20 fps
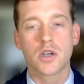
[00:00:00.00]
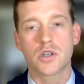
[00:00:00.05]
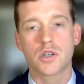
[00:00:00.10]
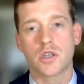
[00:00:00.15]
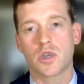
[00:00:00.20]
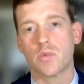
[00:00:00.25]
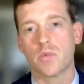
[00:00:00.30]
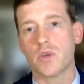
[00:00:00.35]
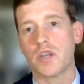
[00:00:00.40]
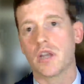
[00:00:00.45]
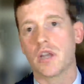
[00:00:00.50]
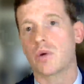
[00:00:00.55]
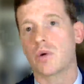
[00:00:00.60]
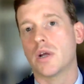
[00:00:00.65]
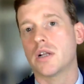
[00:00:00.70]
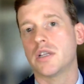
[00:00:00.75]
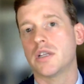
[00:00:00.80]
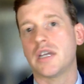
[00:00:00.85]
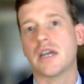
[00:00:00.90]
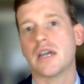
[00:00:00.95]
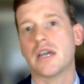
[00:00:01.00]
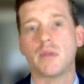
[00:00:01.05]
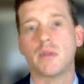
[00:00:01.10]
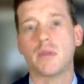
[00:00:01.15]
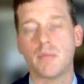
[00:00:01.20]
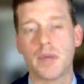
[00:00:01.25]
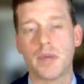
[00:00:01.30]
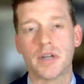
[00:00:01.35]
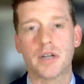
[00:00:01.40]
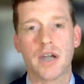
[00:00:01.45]
so that we can quickly
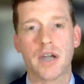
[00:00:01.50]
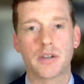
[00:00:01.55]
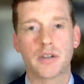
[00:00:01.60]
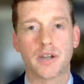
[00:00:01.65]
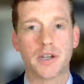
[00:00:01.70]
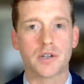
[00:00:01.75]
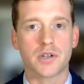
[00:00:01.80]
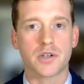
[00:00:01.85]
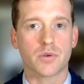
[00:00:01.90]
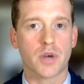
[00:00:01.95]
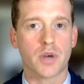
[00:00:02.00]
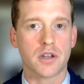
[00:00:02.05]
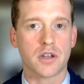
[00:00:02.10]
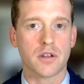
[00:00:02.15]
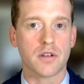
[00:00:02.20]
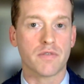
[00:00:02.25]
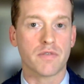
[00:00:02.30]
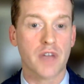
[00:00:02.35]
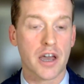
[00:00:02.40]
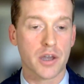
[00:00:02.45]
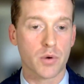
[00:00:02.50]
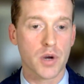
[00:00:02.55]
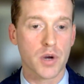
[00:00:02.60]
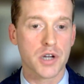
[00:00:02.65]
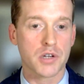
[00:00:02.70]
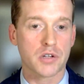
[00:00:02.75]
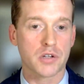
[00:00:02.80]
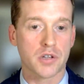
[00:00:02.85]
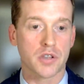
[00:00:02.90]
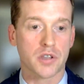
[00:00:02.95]
implement guideline-directed
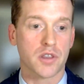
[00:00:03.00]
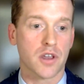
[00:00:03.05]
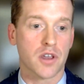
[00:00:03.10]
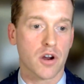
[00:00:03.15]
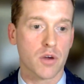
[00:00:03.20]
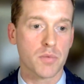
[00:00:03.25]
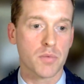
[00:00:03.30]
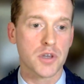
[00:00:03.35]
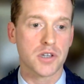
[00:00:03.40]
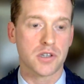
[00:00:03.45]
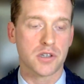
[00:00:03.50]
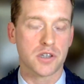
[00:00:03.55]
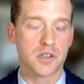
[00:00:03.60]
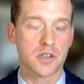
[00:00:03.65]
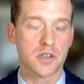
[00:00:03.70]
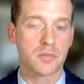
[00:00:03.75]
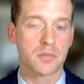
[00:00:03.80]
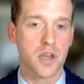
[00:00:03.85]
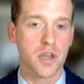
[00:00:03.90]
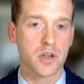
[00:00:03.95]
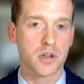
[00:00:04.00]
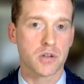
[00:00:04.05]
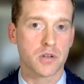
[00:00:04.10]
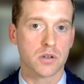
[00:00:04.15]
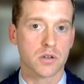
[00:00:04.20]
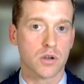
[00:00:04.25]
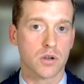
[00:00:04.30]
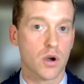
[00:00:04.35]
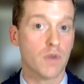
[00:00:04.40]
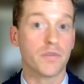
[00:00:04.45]
evaluations and therapies in these
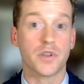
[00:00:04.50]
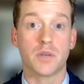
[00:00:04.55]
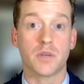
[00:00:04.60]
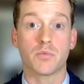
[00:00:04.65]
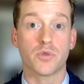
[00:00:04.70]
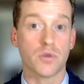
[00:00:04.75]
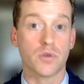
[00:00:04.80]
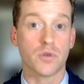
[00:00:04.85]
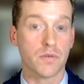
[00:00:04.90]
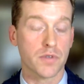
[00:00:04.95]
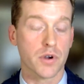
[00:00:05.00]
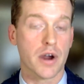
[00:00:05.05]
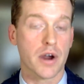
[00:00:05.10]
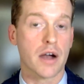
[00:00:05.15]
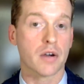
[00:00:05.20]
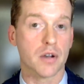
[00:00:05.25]
patients to hopefully improve their